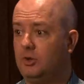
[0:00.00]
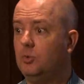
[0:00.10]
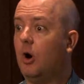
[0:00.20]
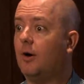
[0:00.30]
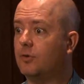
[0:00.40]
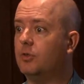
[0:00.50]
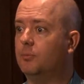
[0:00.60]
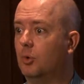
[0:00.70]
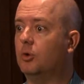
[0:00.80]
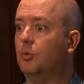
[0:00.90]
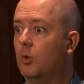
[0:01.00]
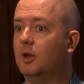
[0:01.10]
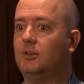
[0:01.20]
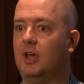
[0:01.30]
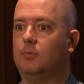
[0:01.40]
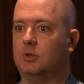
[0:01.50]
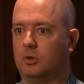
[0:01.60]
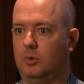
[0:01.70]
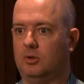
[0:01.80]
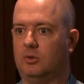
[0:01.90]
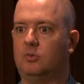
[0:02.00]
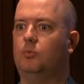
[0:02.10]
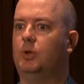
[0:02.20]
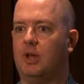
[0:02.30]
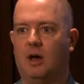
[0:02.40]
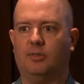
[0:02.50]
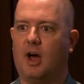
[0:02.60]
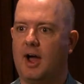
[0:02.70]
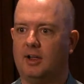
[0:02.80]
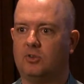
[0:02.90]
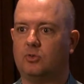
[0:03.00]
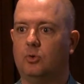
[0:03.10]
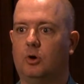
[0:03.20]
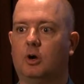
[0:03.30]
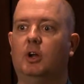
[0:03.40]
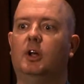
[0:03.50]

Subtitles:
do offer them more than one attempt at the quizzes. We count the highest score.